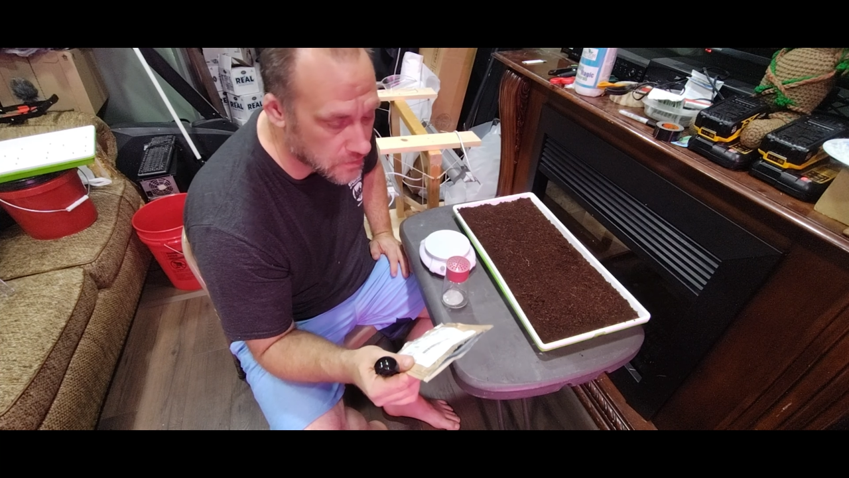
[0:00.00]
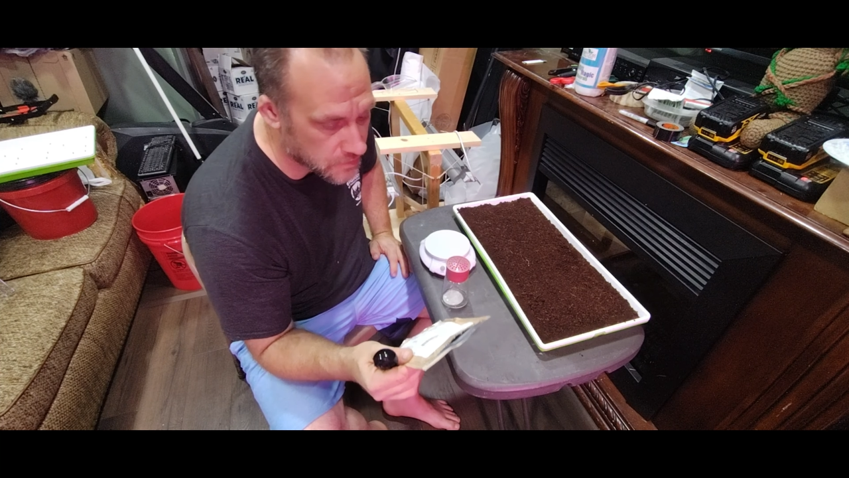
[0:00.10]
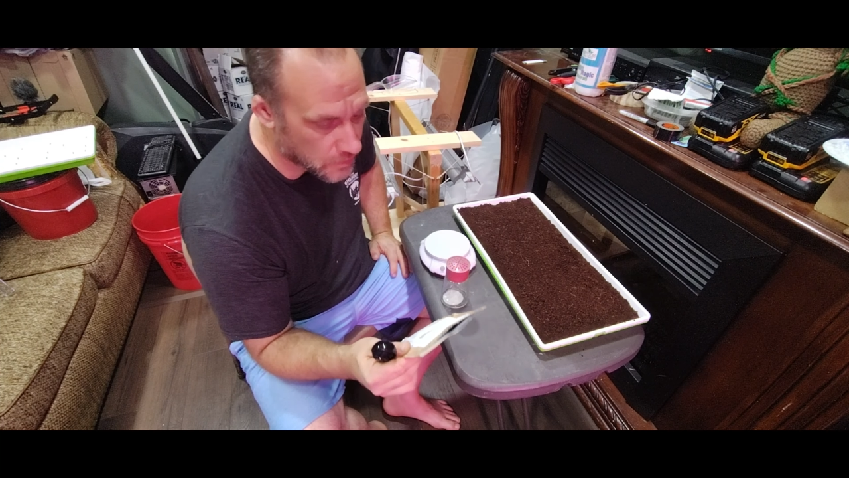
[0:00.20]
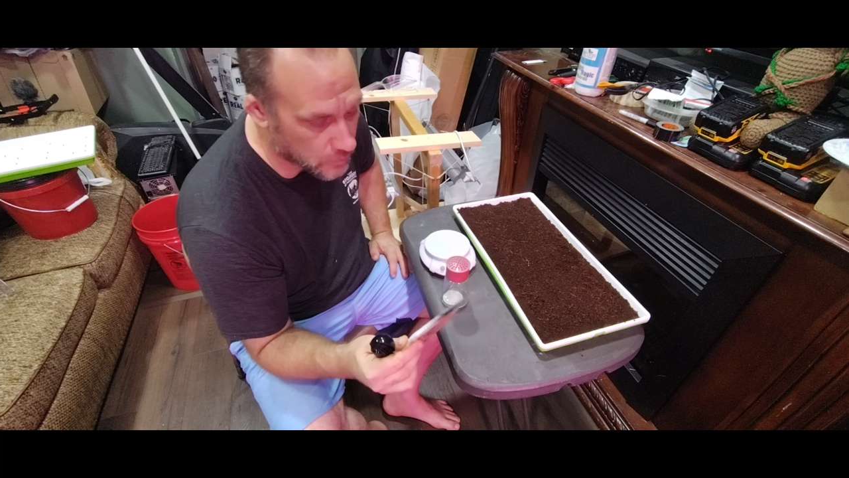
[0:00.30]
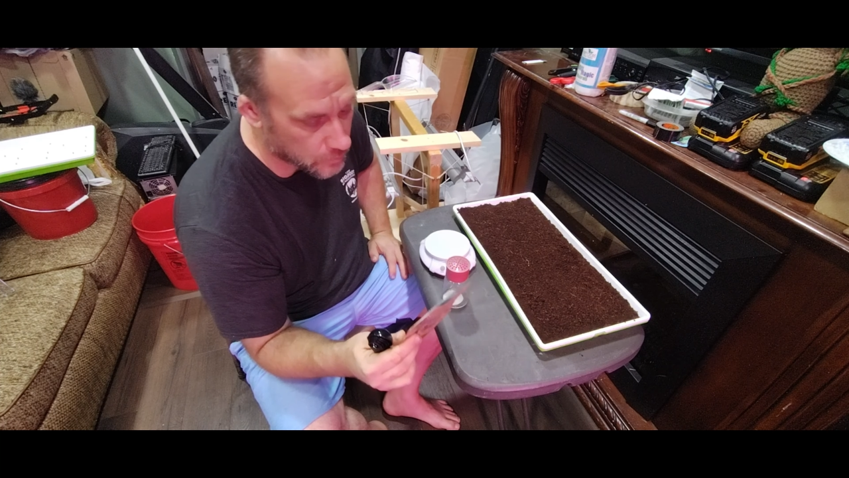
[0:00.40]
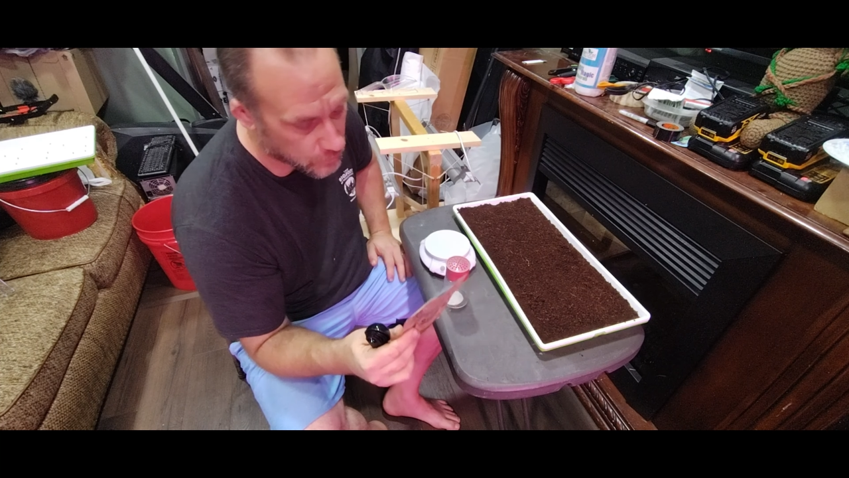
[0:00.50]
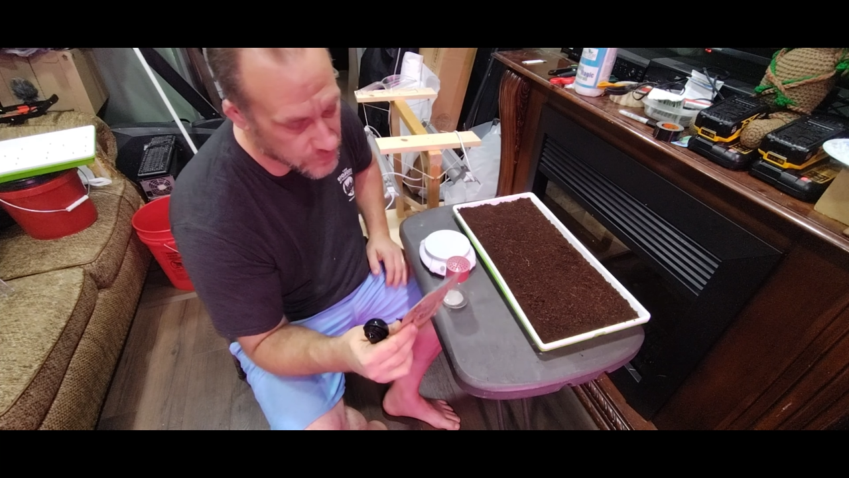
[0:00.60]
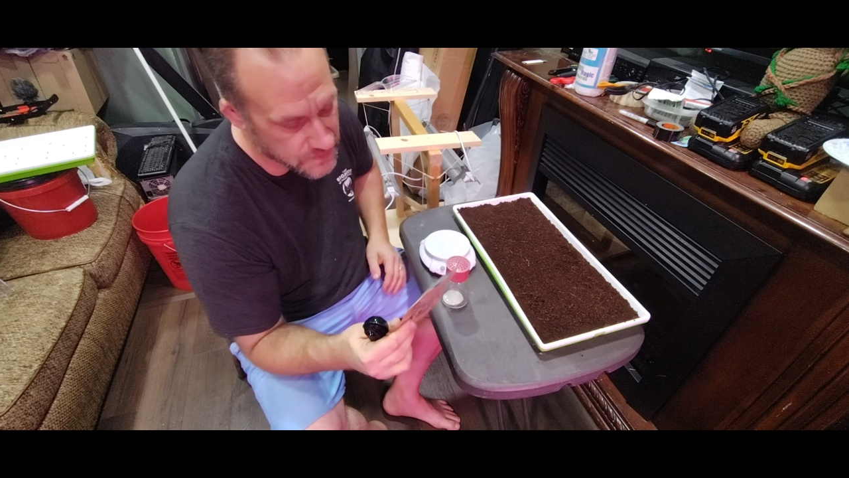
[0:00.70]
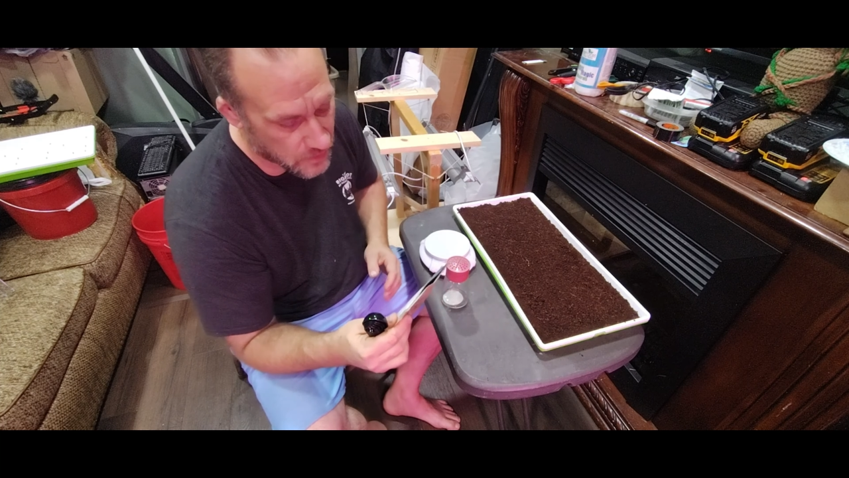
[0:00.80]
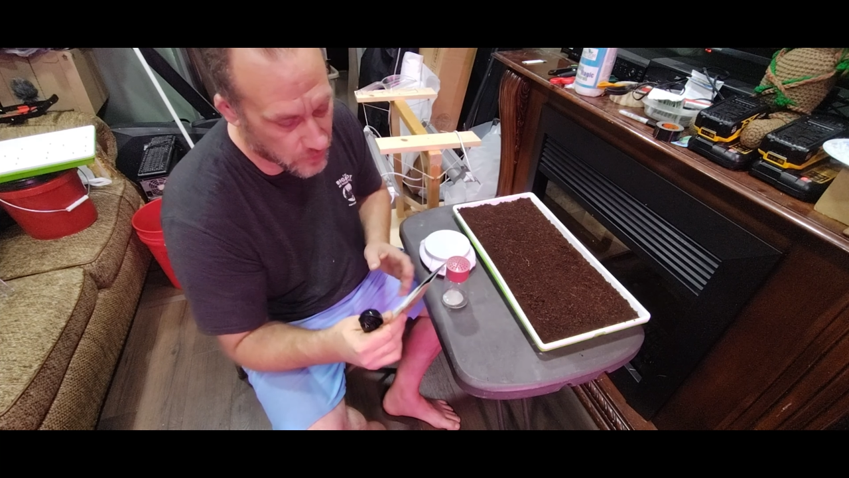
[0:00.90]
So we'll
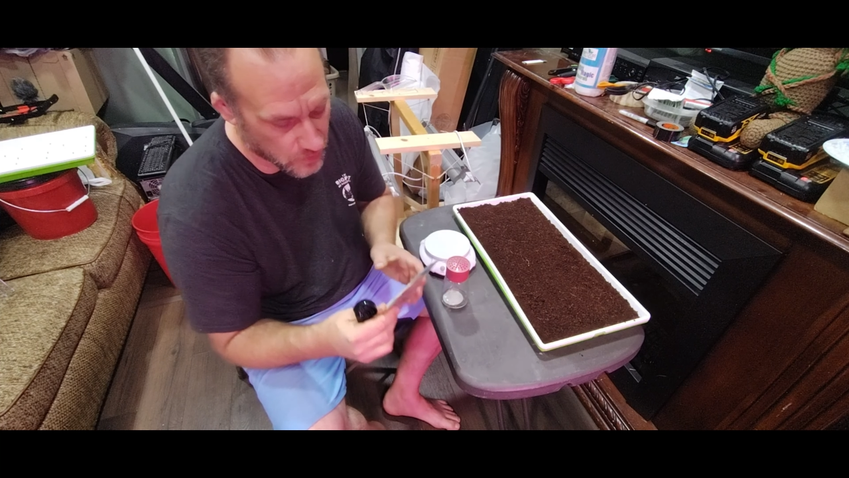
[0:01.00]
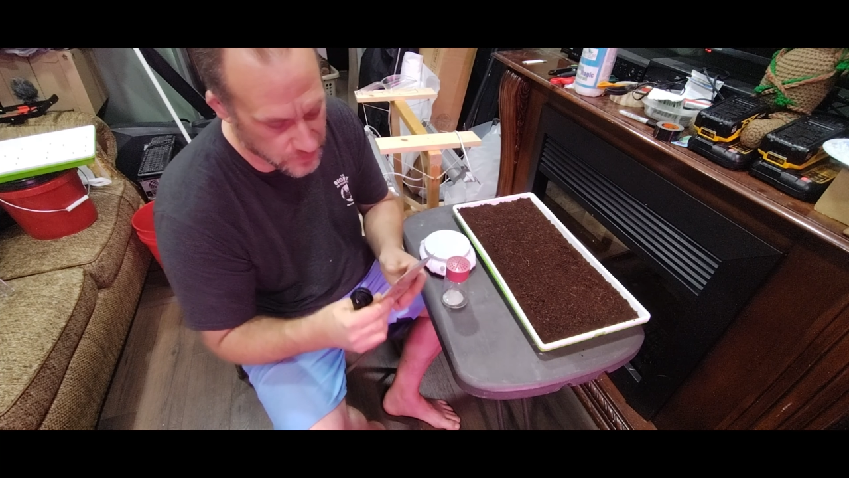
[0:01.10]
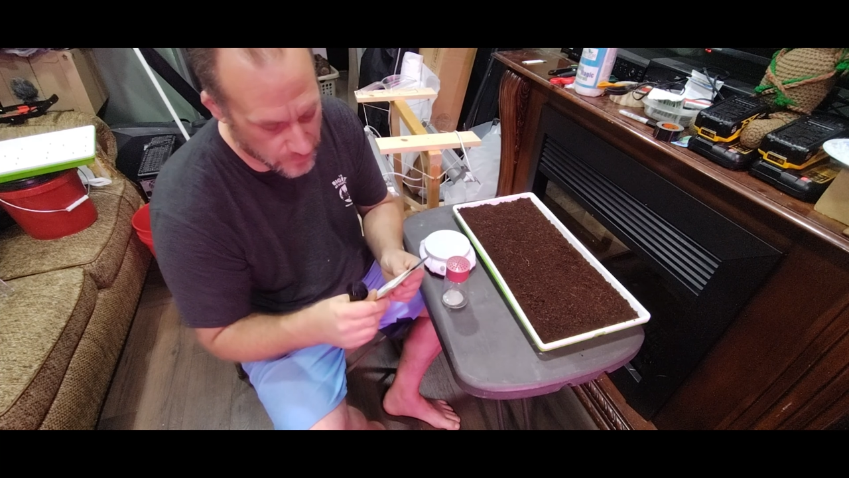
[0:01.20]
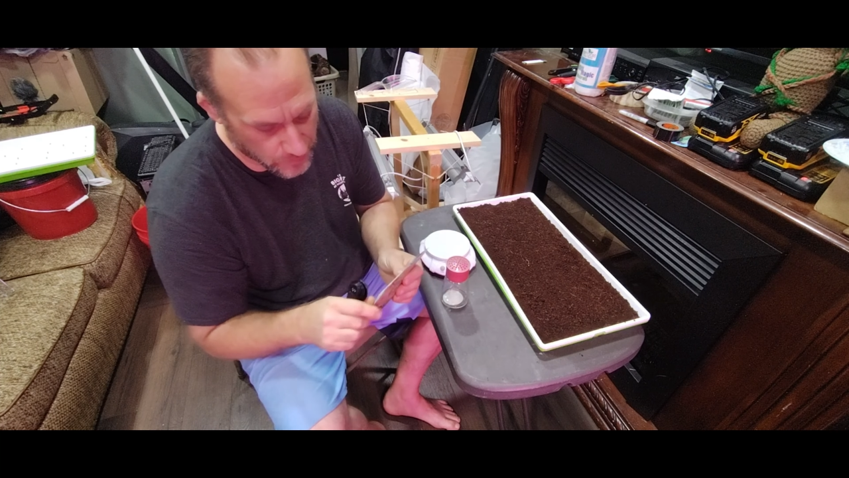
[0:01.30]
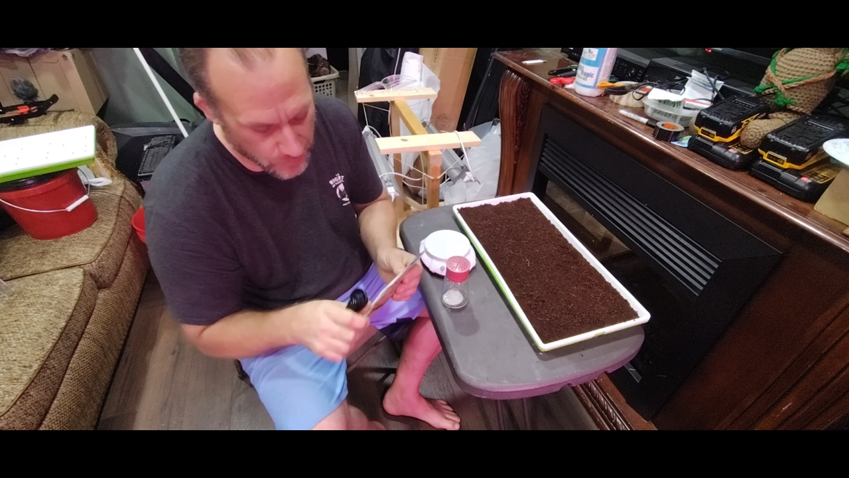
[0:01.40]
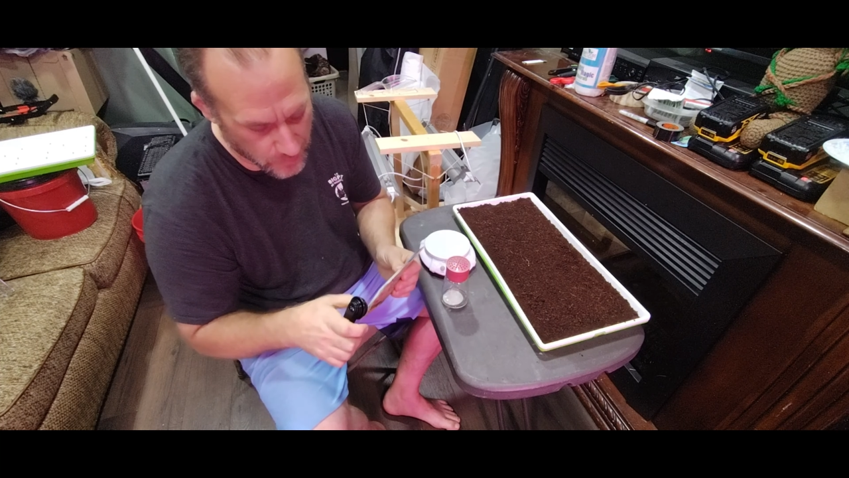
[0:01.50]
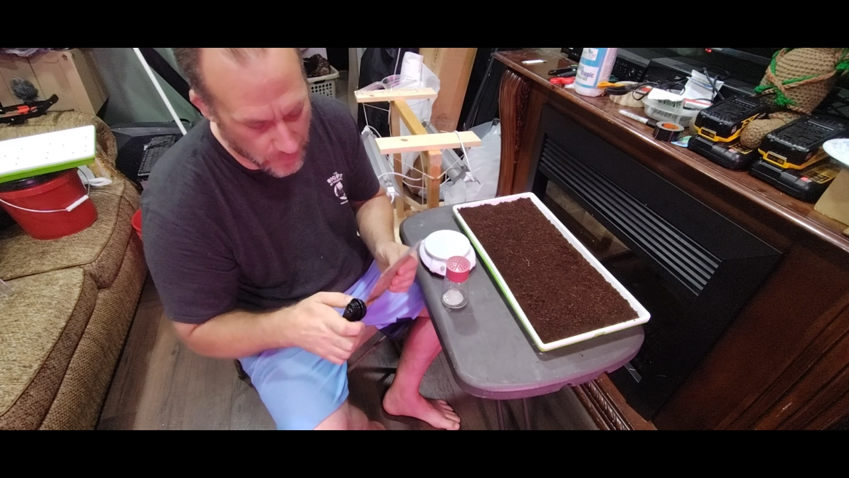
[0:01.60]
see how it goes. I'm going to put